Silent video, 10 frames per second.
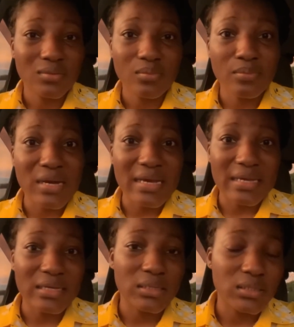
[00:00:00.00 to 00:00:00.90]

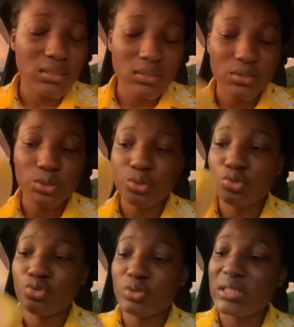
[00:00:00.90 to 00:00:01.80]
buy
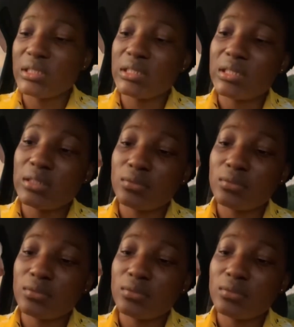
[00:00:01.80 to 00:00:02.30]
drink.